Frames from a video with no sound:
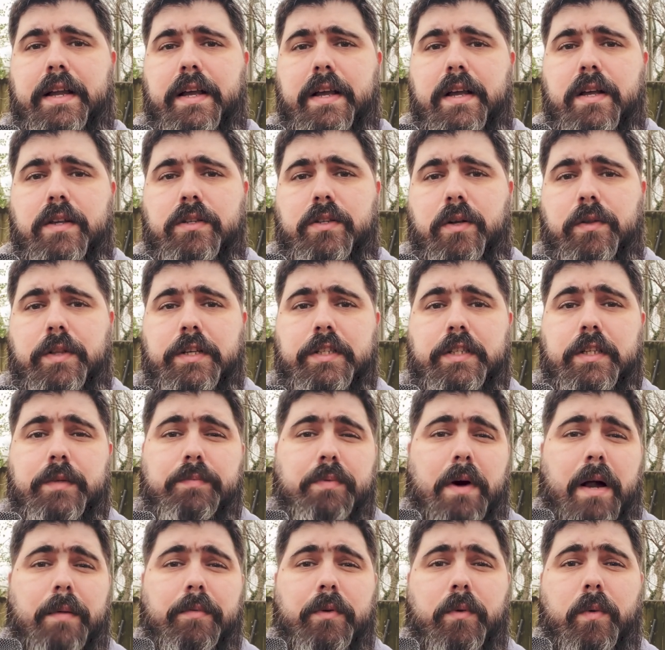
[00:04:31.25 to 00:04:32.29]
So this is
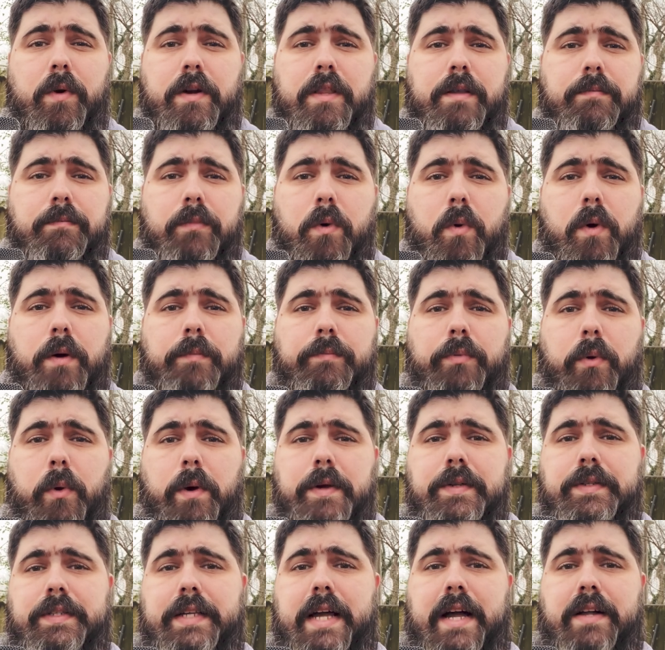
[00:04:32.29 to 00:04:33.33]
probably one of the more important
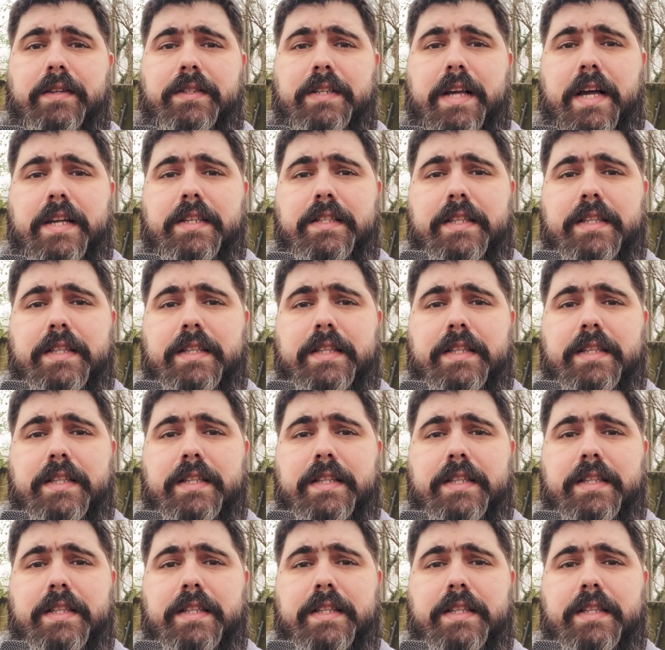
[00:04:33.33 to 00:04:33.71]
sound tests.